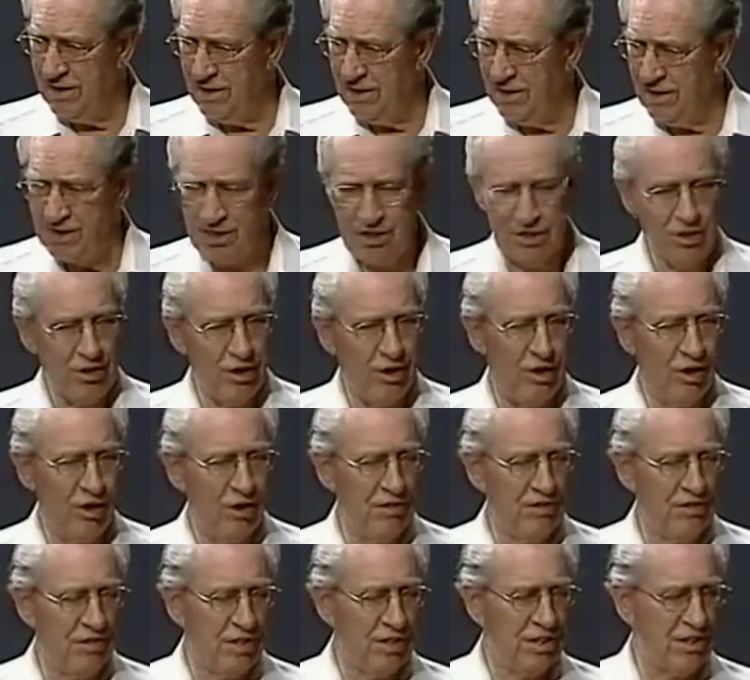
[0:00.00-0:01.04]
And this all
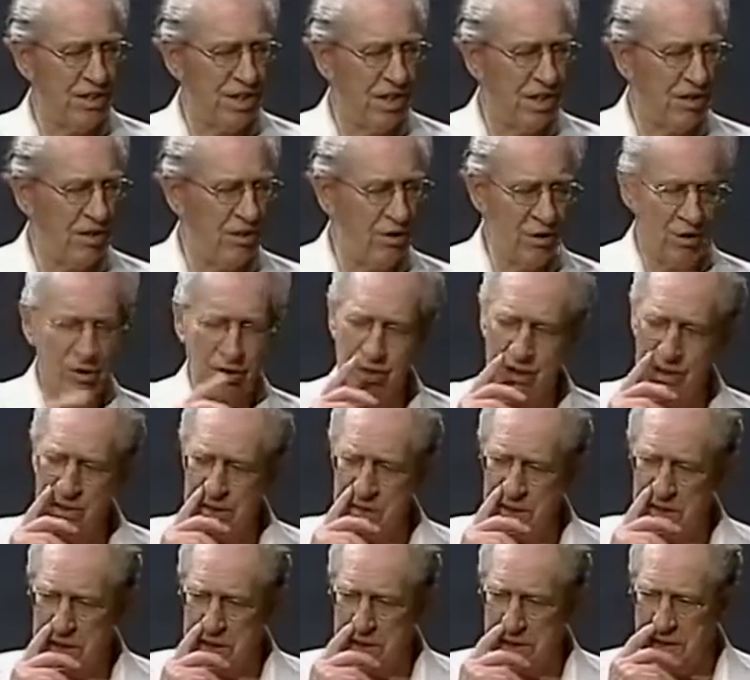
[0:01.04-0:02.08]
fits that
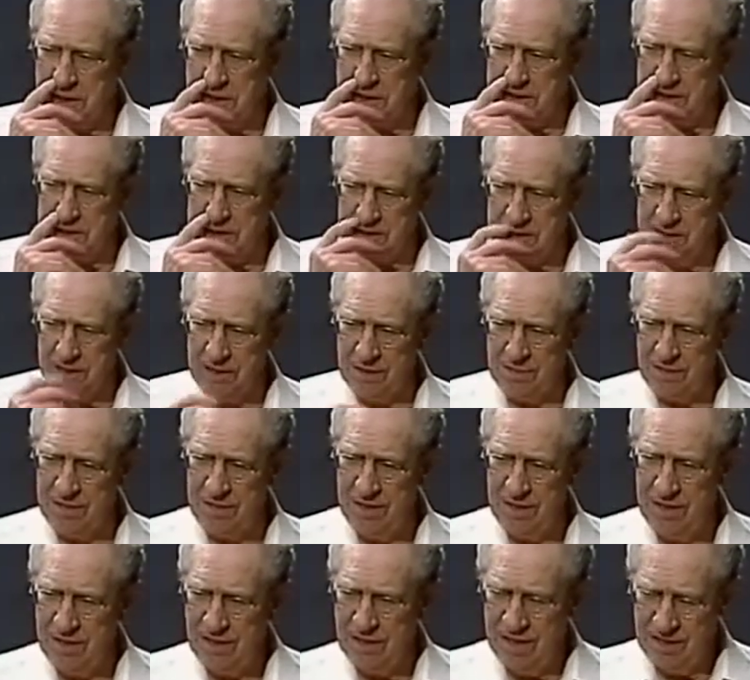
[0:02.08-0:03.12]
whole concept
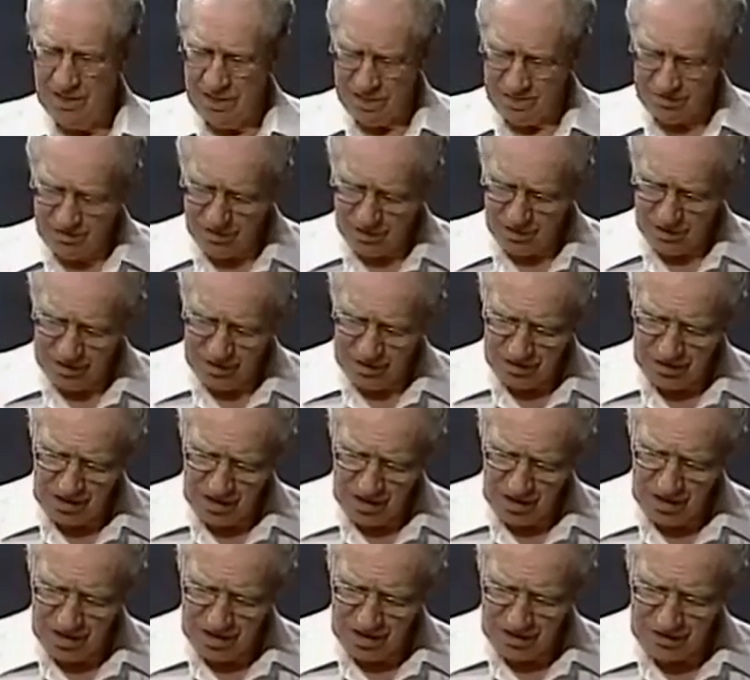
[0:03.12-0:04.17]
that for this
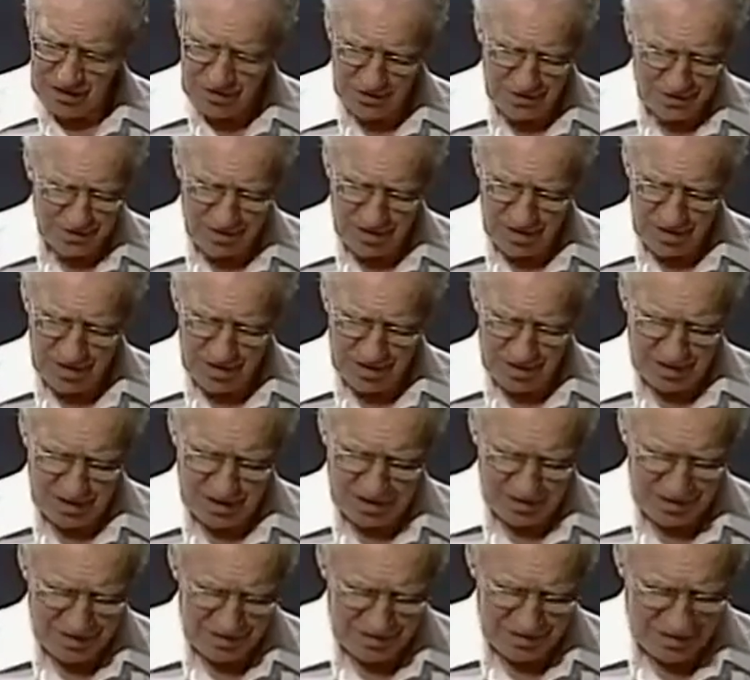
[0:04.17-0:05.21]
age of
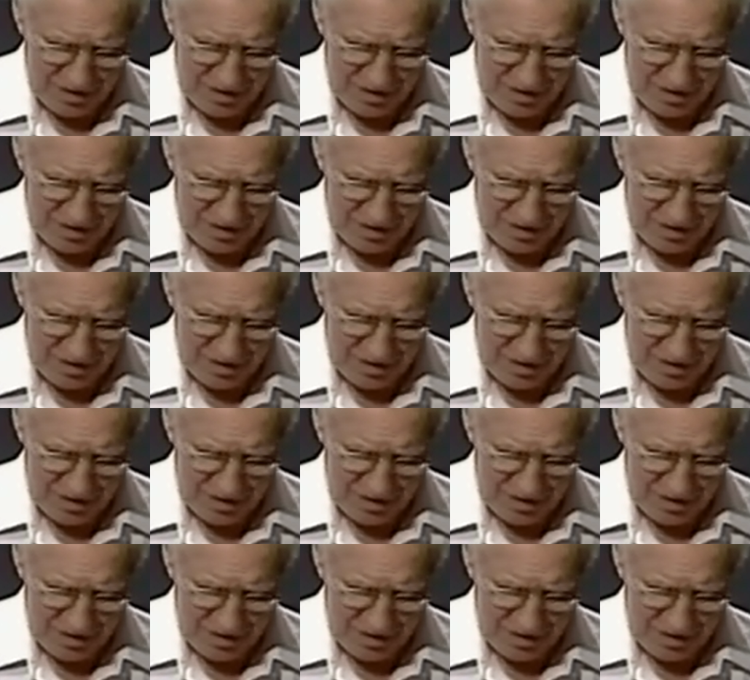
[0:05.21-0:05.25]
grace,